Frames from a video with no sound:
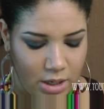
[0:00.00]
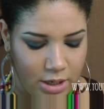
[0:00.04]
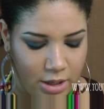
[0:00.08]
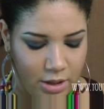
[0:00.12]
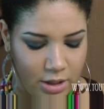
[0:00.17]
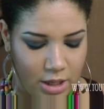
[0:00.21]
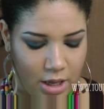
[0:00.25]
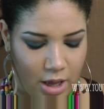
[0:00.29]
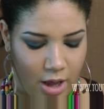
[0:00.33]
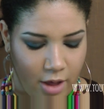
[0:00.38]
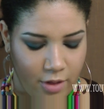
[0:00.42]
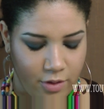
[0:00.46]

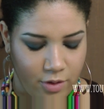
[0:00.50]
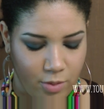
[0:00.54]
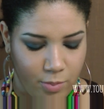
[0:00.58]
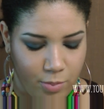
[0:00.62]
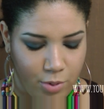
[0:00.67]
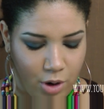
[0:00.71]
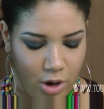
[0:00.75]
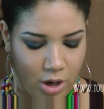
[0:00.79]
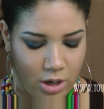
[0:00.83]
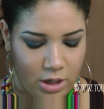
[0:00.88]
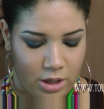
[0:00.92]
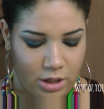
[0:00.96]
Now the other
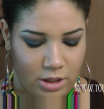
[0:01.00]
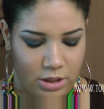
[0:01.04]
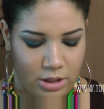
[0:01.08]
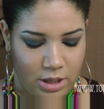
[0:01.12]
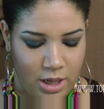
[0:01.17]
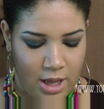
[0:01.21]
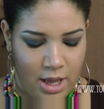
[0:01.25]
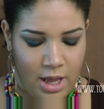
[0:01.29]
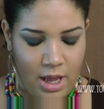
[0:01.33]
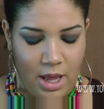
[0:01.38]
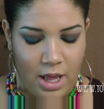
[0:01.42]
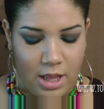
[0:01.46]
product
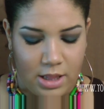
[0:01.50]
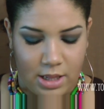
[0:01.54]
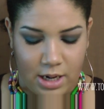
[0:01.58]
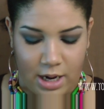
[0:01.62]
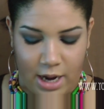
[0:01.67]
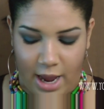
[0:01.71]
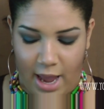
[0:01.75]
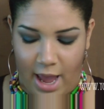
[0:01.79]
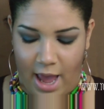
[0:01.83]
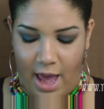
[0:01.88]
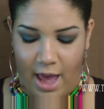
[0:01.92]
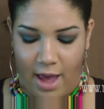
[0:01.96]
that
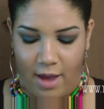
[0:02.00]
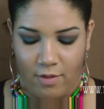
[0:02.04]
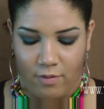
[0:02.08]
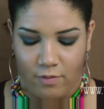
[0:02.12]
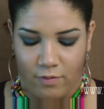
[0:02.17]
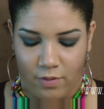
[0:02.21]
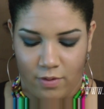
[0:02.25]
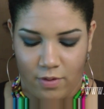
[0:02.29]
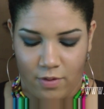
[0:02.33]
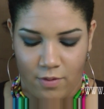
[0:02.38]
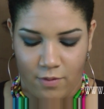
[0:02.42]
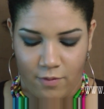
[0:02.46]
I
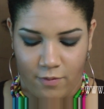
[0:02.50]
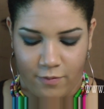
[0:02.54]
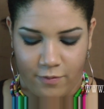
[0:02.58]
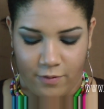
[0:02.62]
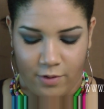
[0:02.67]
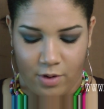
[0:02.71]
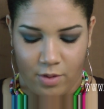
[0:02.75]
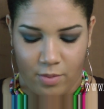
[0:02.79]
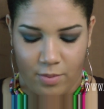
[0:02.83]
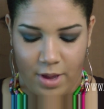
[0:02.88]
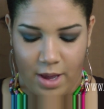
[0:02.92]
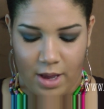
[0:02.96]
have
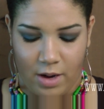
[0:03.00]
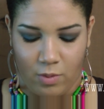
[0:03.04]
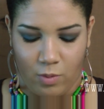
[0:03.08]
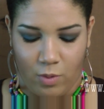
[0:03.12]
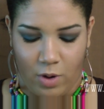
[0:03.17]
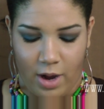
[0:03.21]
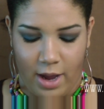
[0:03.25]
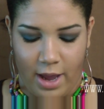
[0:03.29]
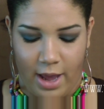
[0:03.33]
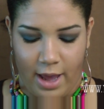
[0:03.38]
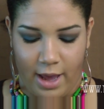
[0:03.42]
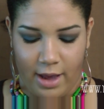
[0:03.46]
from
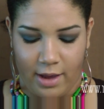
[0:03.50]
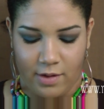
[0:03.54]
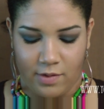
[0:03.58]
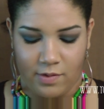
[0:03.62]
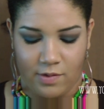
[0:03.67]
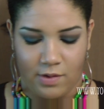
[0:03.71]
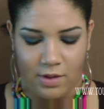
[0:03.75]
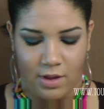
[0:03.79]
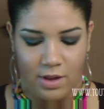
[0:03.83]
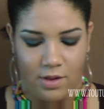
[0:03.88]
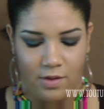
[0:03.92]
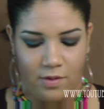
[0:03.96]

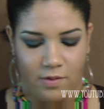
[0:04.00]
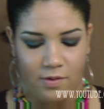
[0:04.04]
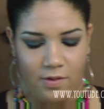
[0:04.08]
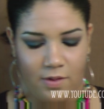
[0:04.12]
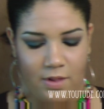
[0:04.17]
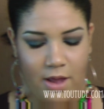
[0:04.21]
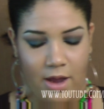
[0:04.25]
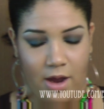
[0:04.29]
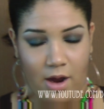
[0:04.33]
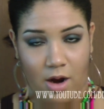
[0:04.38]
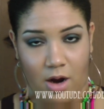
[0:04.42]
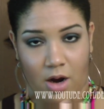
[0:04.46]
NYX is
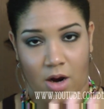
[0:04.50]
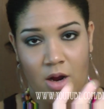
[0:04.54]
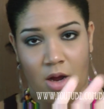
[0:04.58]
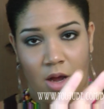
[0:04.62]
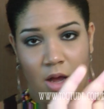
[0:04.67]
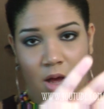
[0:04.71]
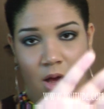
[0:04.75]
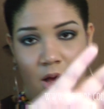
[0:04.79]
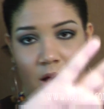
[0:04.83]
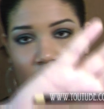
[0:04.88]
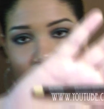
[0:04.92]
their